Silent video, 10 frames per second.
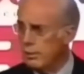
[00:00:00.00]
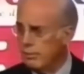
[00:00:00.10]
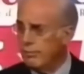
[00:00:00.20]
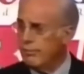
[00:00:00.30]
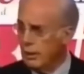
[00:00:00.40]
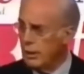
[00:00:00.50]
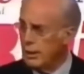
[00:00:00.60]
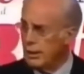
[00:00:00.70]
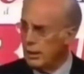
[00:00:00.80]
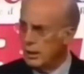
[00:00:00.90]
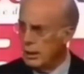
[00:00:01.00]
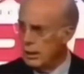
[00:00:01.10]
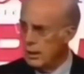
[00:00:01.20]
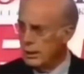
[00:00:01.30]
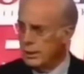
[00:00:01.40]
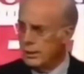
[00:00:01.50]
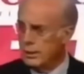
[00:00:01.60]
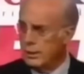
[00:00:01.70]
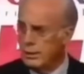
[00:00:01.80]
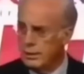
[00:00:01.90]
fund
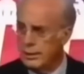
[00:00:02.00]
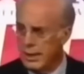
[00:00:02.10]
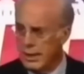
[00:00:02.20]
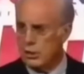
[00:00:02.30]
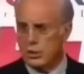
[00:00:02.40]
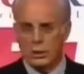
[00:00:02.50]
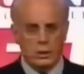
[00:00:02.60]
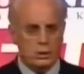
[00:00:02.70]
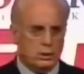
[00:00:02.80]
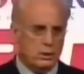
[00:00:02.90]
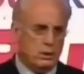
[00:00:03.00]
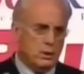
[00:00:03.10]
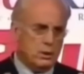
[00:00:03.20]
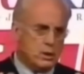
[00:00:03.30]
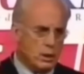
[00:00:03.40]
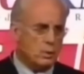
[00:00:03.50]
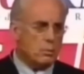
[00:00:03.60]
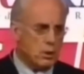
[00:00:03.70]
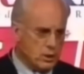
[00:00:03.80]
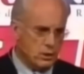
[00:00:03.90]
the national
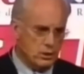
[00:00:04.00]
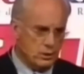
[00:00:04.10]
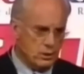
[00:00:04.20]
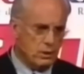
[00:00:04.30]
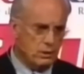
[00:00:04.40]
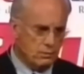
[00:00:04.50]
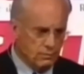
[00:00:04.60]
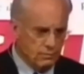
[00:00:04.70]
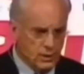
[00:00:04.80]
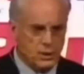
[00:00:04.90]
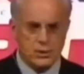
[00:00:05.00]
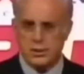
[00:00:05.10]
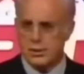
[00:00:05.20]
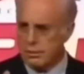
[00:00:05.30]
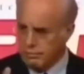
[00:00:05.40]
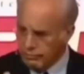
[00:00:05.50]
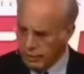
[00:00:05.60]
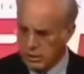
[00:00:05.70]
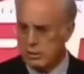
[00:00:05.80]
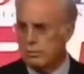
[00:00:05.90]
celebrations, the feasts, the
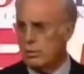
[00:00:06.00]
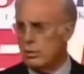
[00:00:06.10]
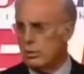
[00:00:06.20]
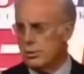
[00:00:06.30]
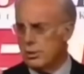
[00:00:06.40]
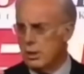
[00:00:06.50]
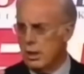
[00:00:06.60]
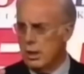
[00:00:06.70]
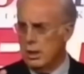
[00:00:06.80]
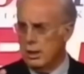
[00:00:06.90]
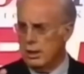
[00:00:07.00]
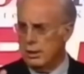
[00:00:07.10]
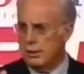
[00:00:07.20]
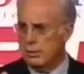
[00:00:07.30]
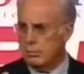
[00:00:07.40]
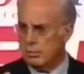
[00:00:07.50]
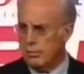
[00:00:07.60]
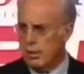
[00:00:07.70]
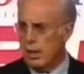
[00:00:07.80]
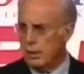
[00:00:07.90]
festivals, to
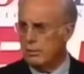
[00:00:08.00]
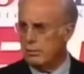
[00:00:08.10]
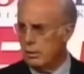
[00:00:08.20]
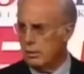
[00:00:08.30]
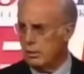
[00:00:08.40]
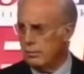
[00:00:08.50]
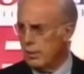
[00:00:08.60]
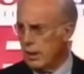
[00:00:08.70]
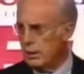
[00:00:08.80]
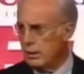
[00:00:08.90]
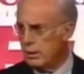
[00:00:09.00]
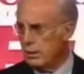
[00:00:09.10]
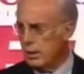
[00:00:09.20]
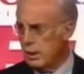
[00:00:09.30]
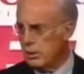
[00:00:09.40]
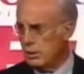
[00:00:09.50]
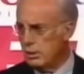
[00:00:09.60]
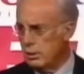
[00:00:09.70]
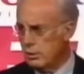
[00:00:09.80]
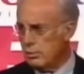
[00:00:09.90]
provide all of that that the nation
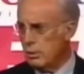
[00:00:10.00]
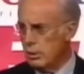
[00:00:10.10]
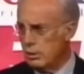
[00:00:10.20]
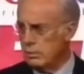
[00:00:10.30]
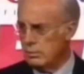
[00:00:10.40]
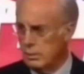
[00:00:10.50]
Israel